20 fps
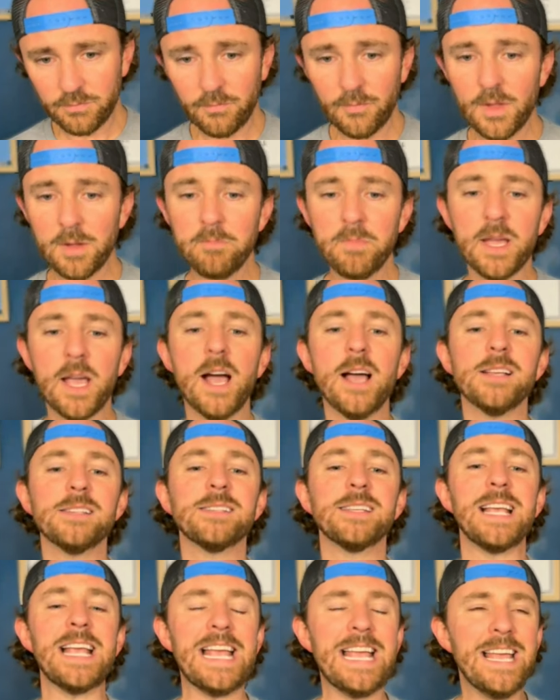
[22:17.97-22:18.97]
Because
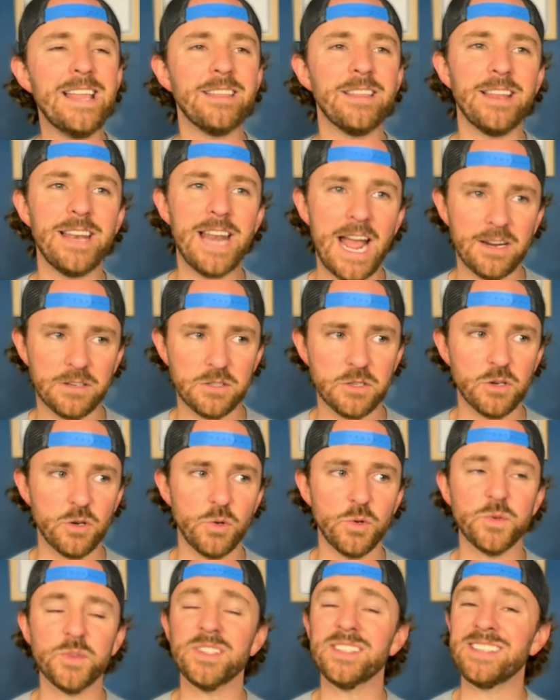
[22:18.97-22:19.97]
in the national
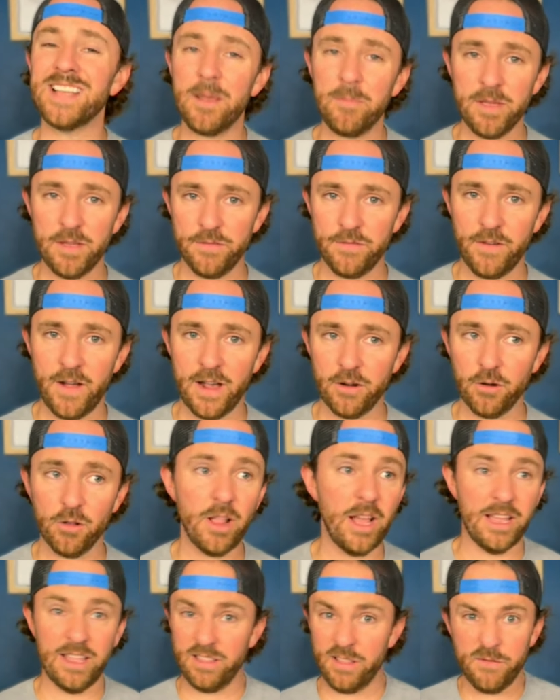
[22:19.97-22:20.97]
semifinal,
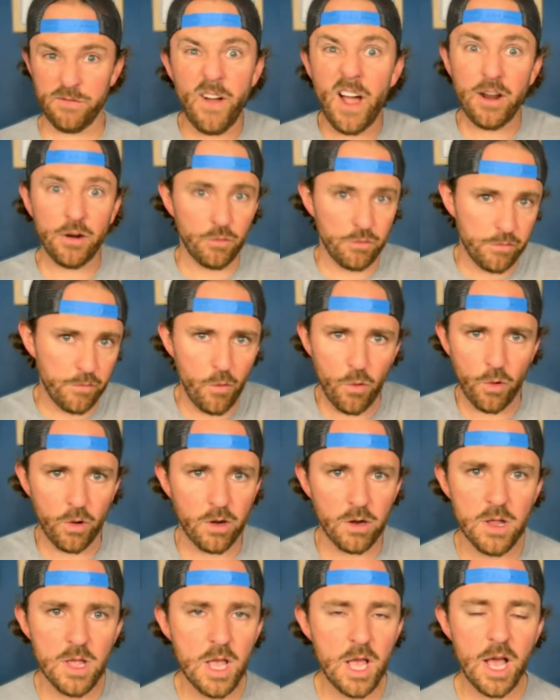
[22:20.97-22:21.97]
like the final four
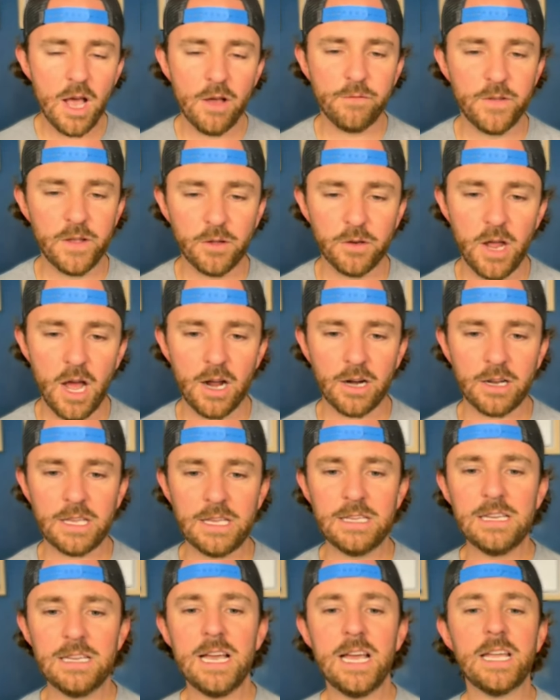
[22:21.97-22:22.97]
of field
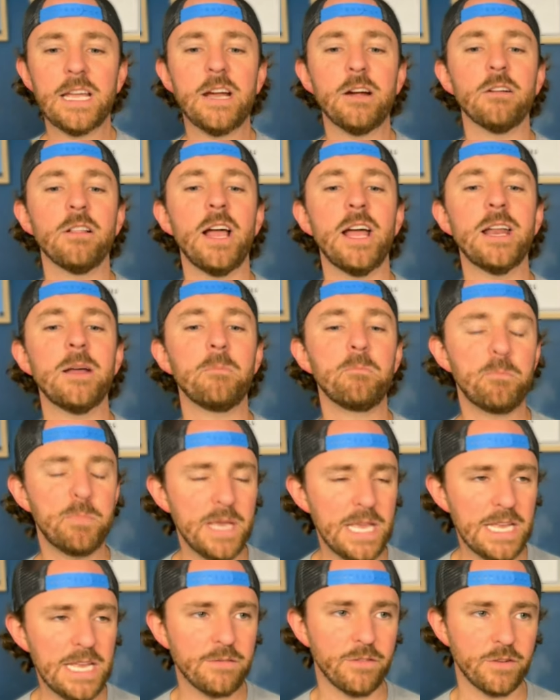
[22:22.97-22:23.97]
hockey, Carolina
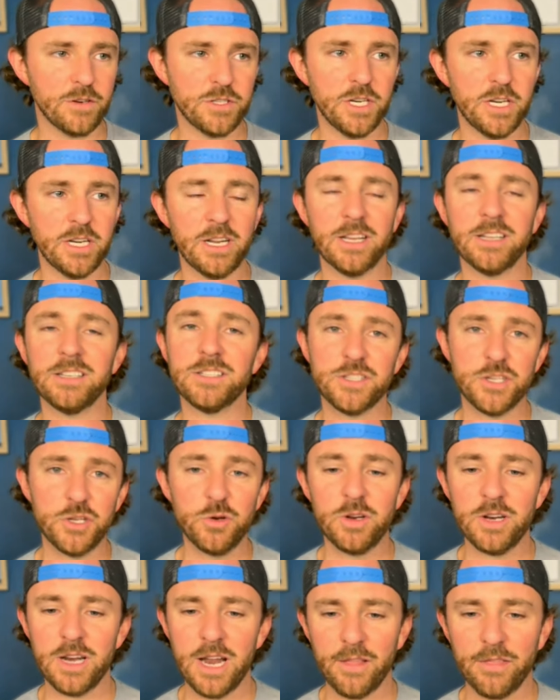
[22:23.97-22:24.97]
beat Virginia
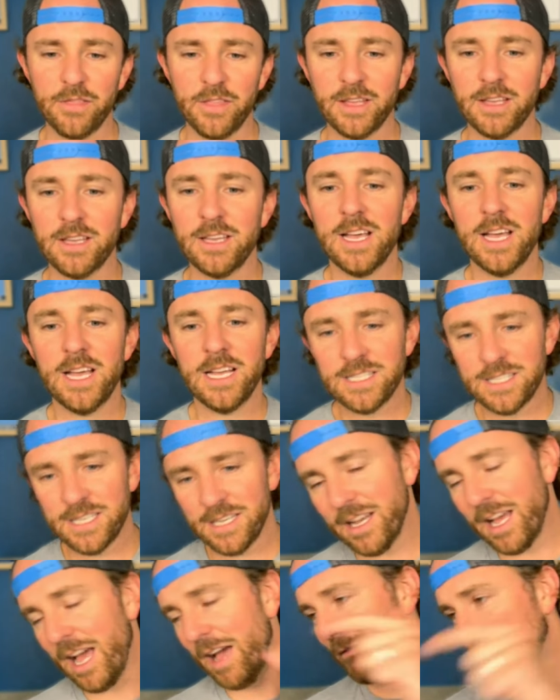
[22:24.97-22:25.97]
2-0
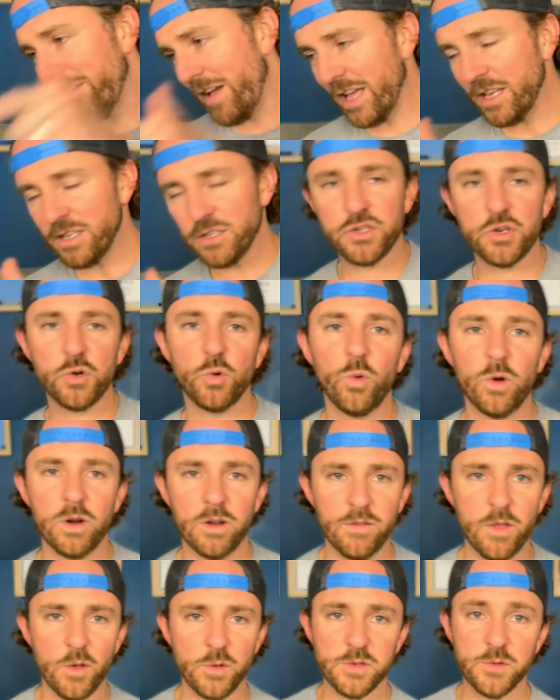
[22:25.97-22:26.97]
to avenge one of
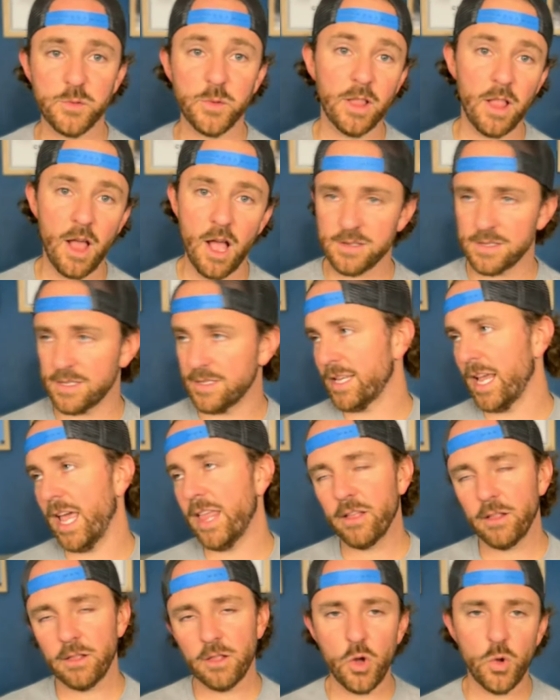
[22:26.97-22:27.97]
those three losses and
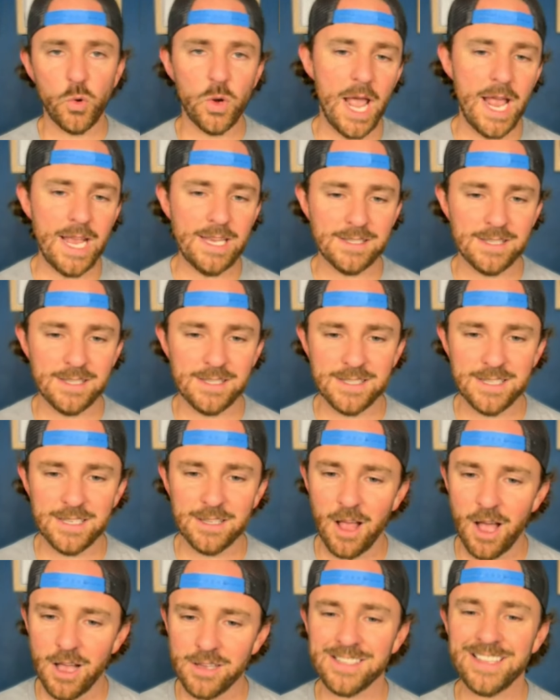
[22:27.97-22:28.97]
the lone ACC
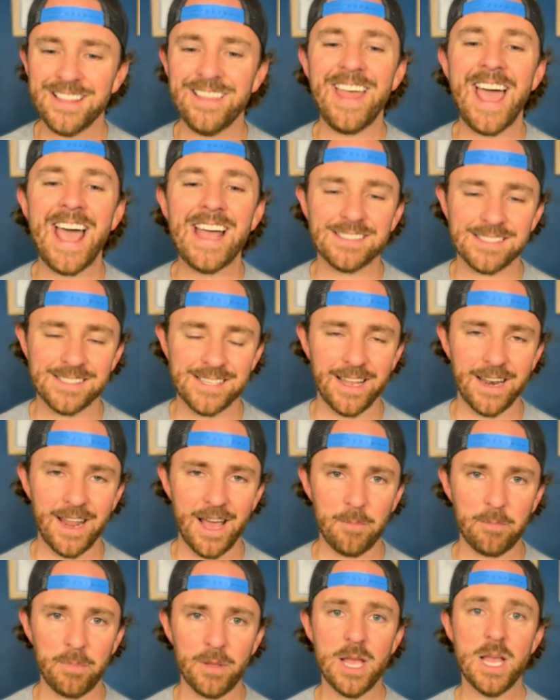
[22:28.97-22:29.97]
loss. And that set
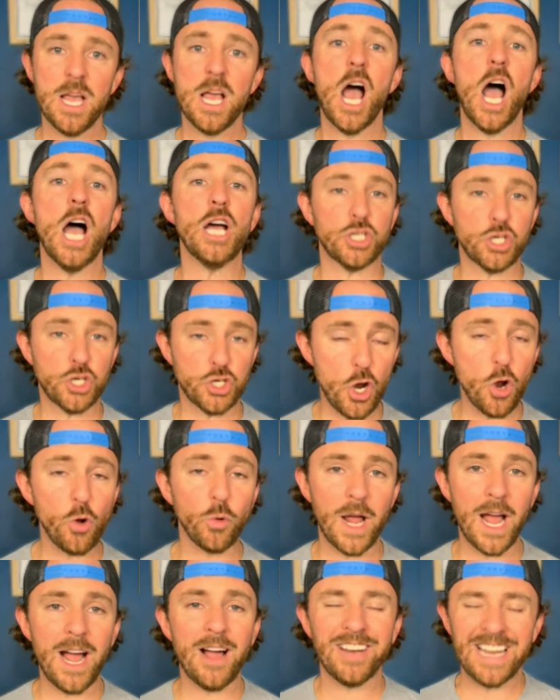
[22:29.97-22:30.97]
up a
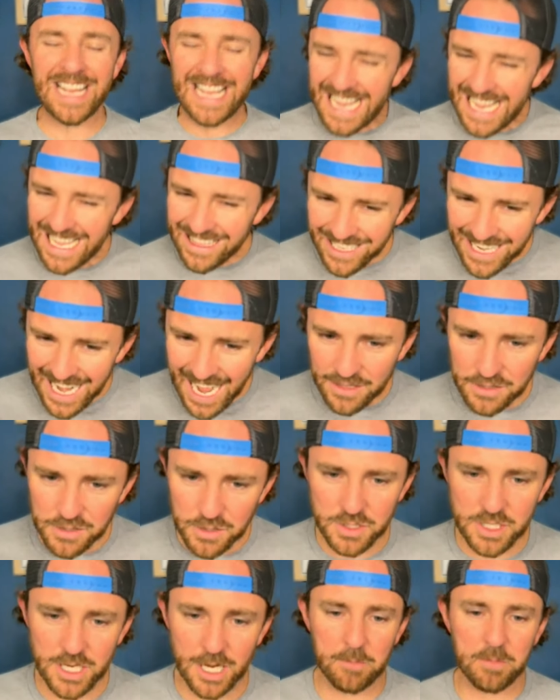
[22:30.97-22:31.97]
showdown in the national
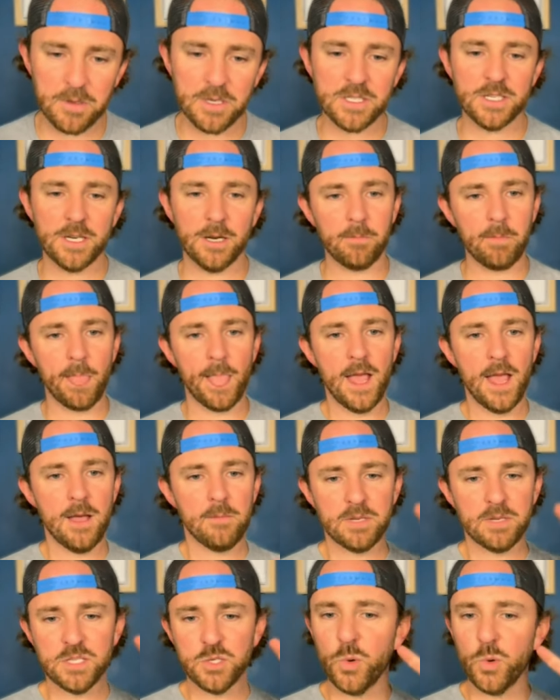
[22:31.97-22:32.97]
championship
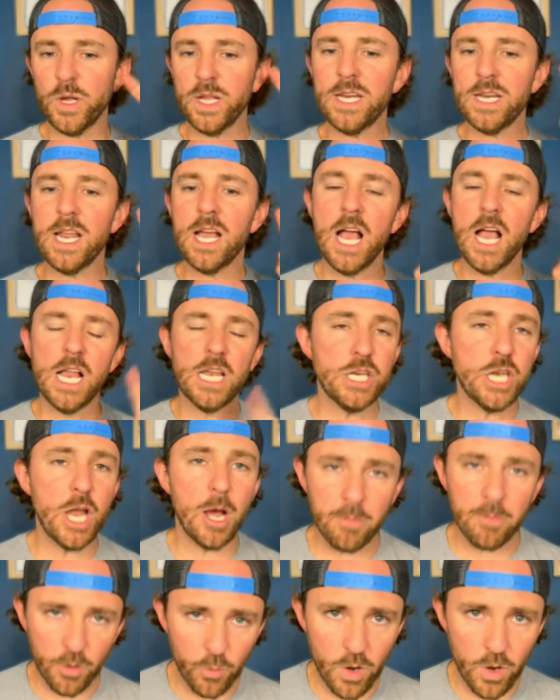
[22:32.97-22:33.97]
between
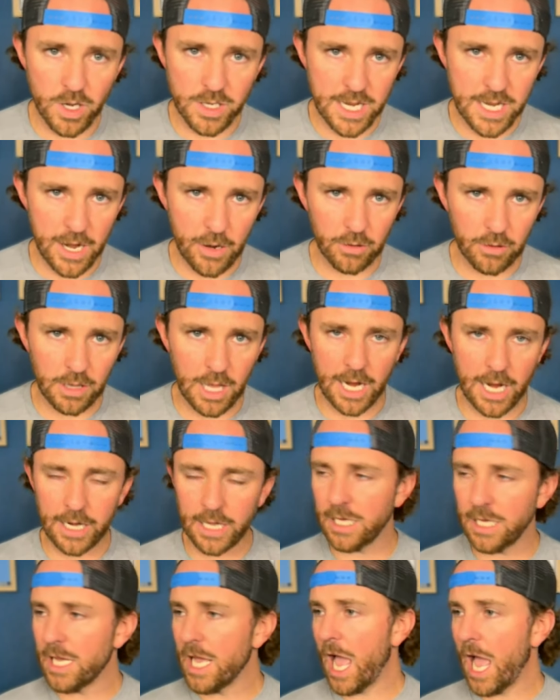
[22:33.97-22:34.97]
number one
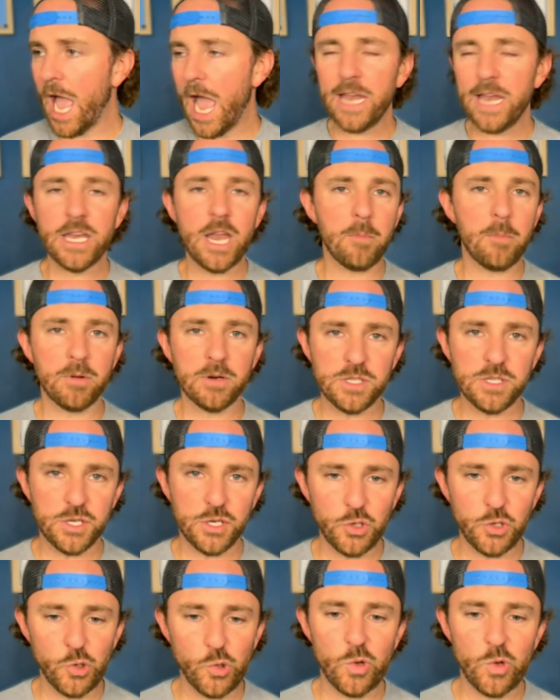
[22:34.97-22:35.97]
Carolina and number
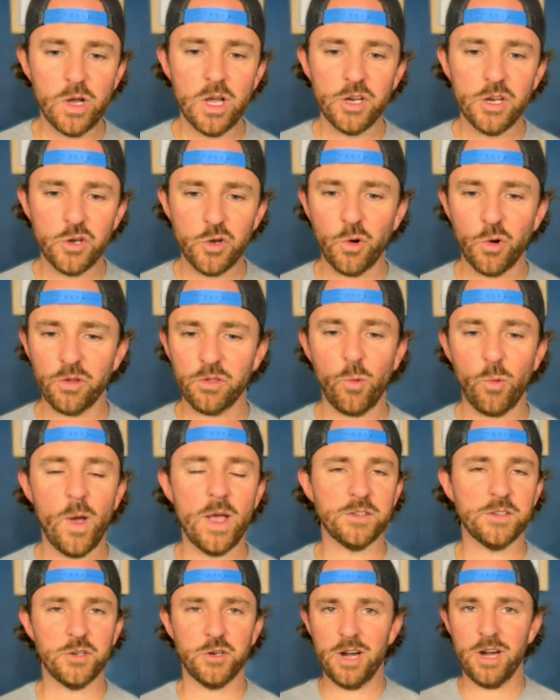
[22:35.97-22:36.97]
two
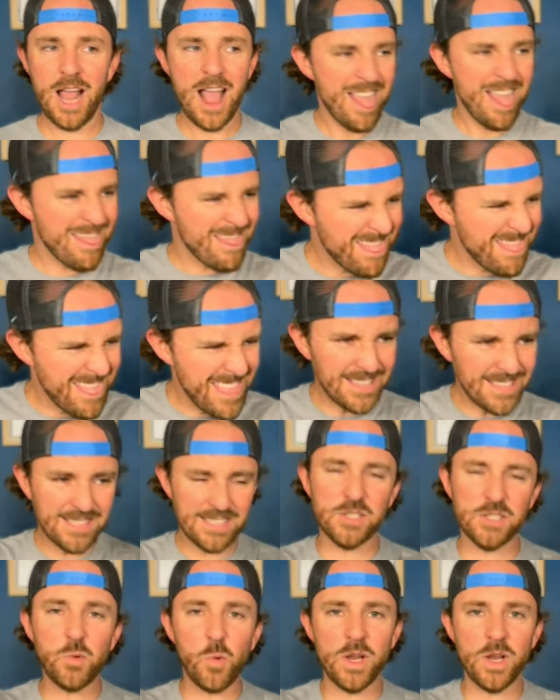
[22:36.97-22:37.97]
Northwestern. This
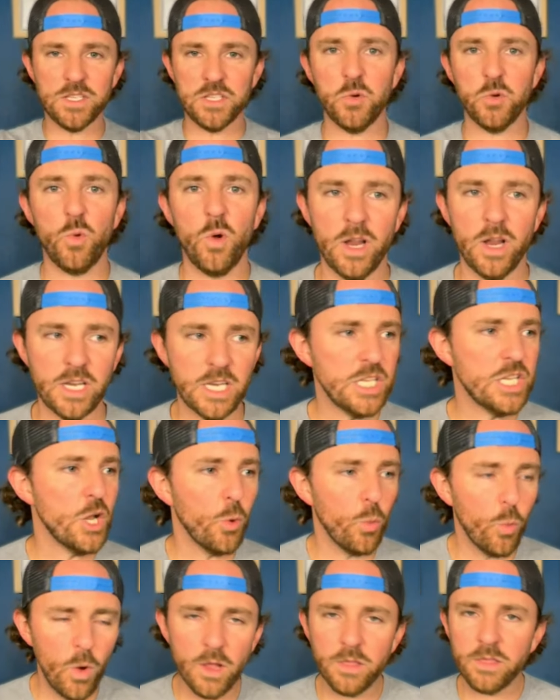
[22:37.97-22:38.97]
is what you want.
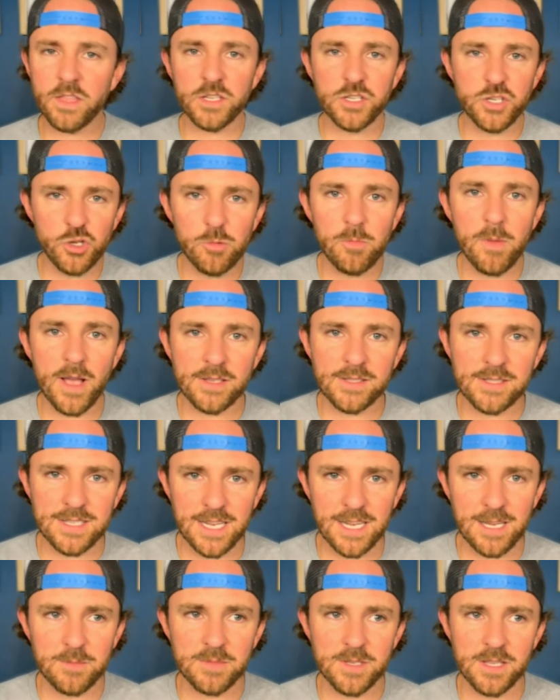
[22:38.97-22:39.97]
You want the two best
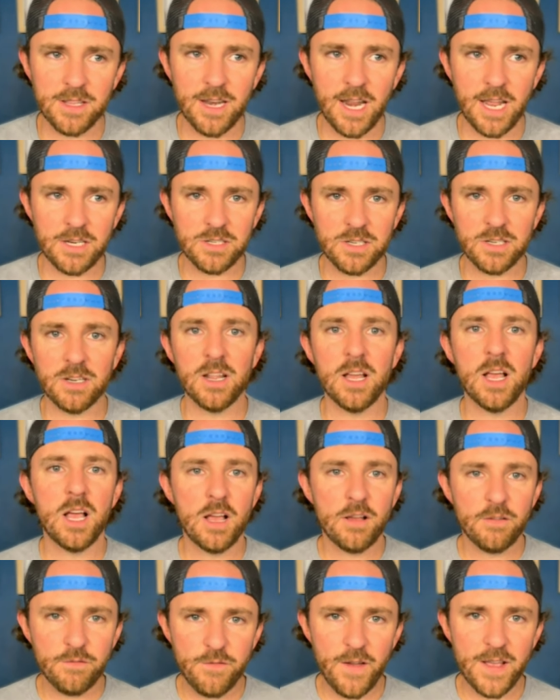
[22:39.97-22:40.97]
teams in the nation
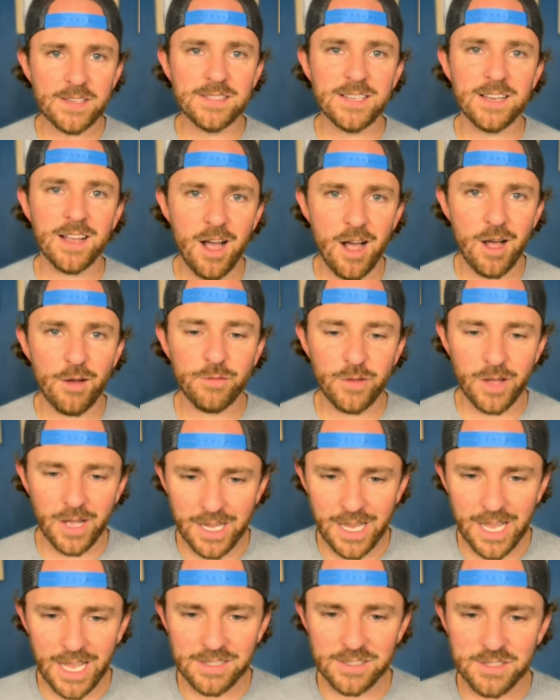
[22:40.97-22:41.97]
facing off
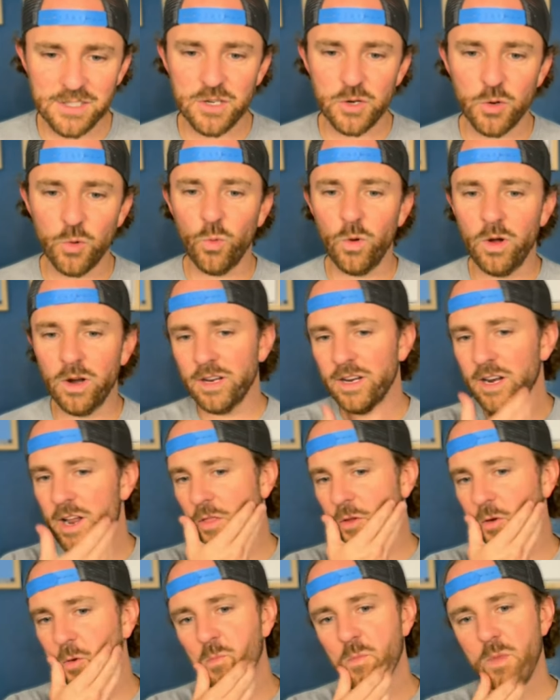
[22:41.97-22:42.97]
against one
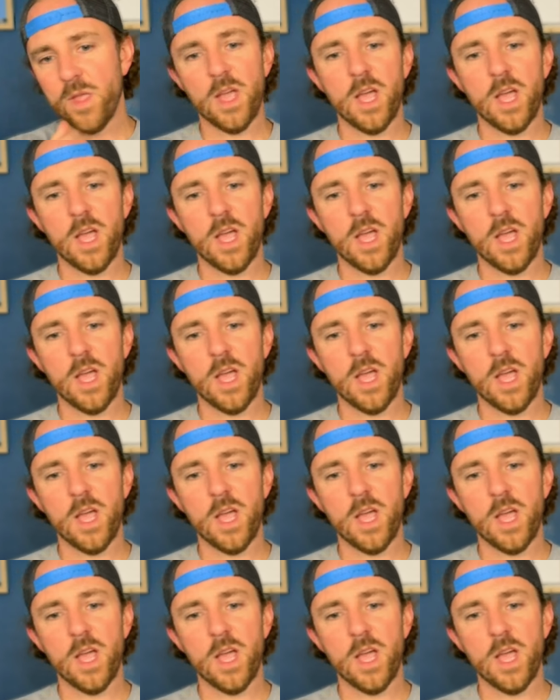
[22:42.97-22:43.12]
another.